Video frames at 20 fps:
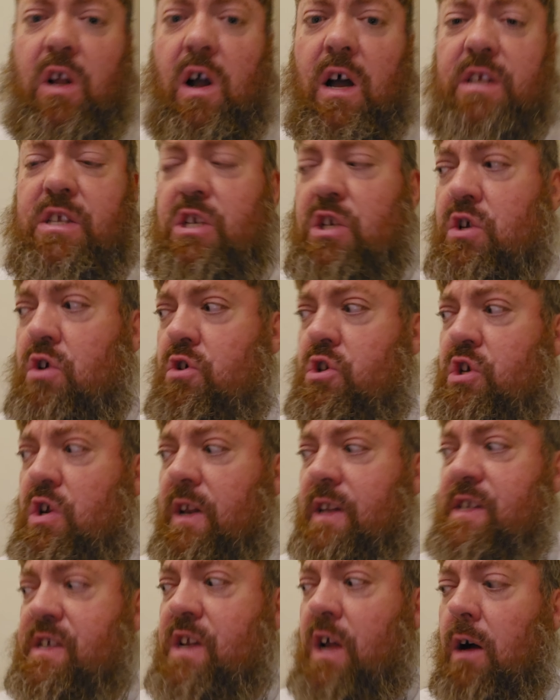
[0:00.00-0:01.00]
The
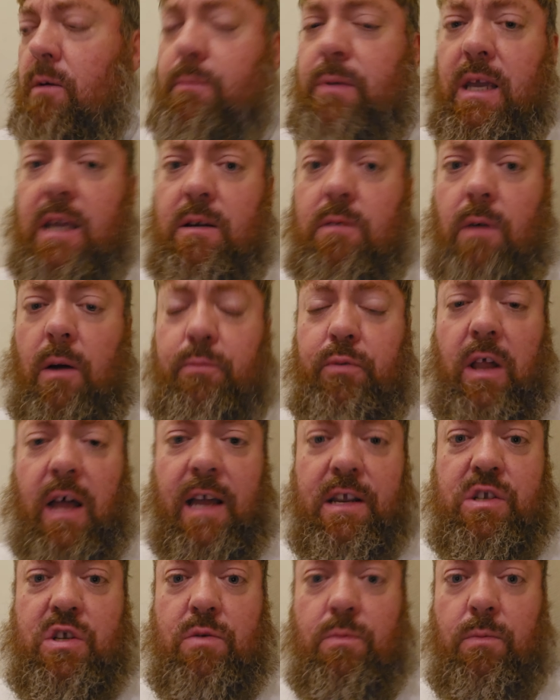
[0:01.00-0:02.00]
Constitution is not being
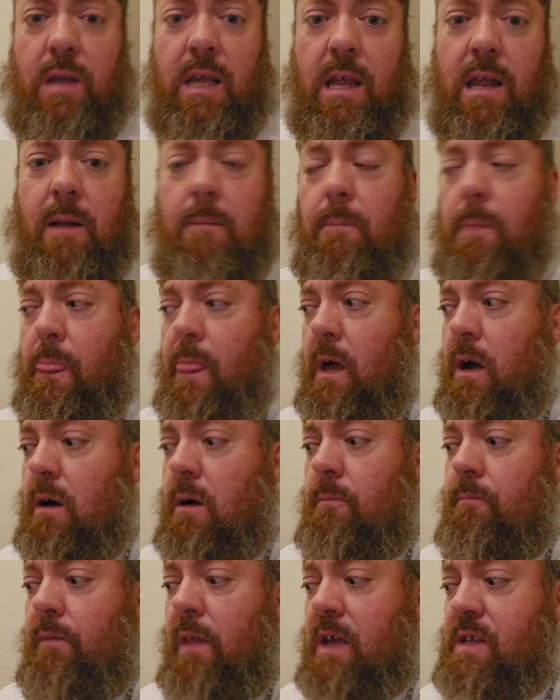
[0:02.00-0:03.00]
applied to me
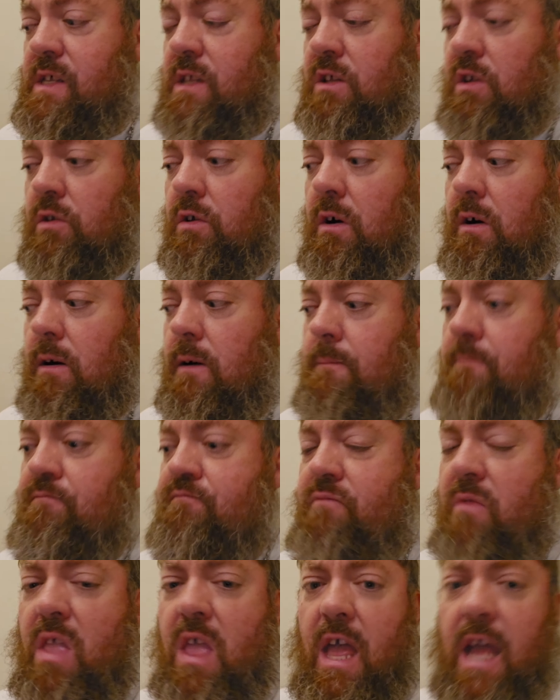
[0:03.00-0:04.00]
um, as in the
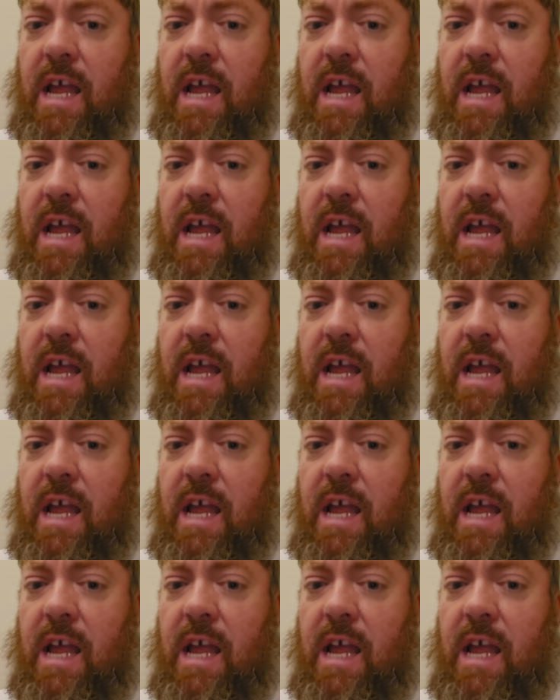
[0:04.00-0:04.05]
law.